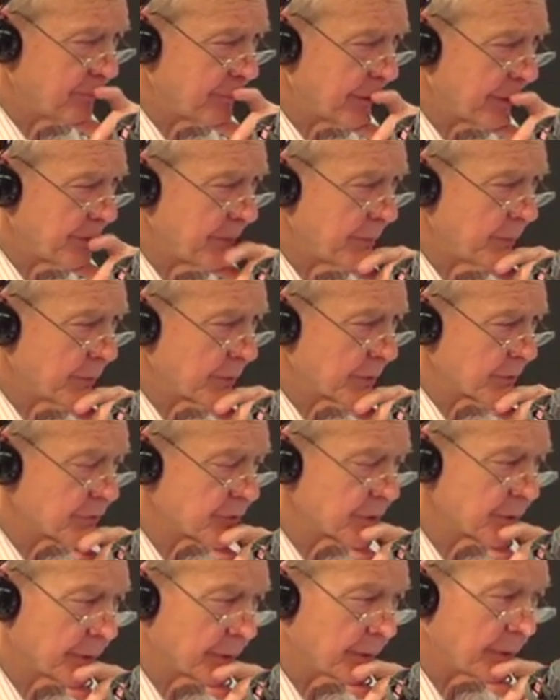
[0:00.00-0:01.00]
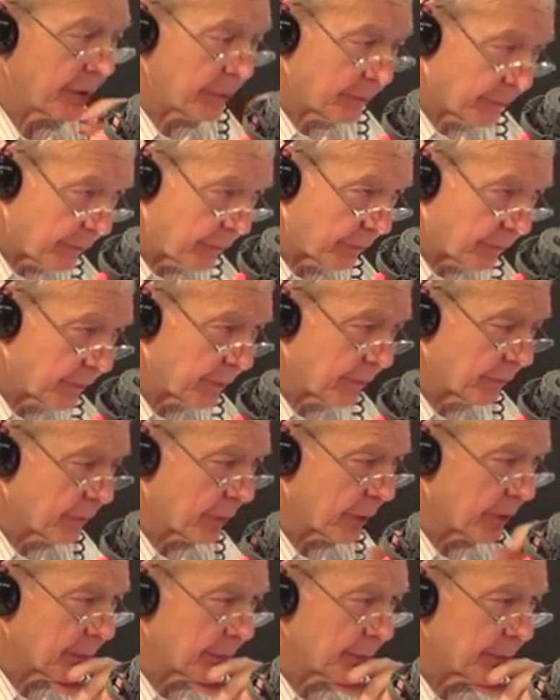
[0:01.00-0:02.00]
Are you concerned? And you've
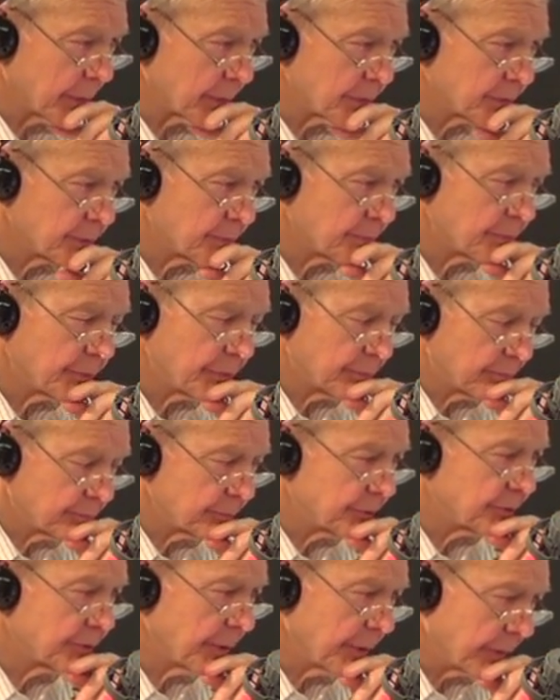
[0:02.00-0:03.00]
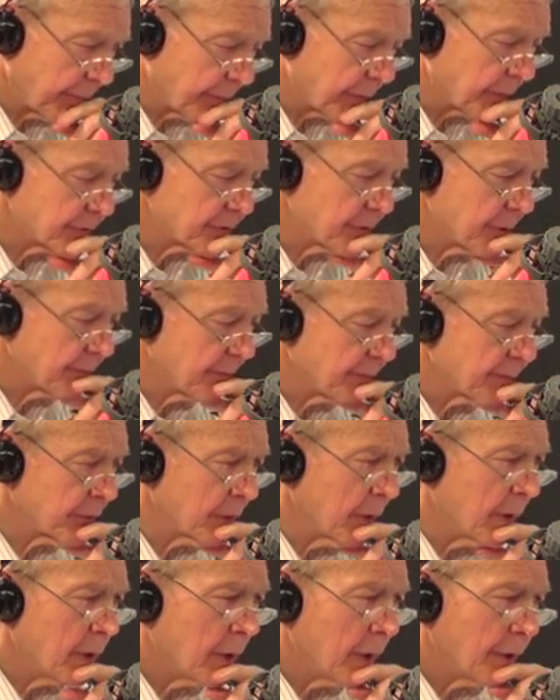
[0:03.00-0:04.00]
got a young son, I think yourself. Haven't you?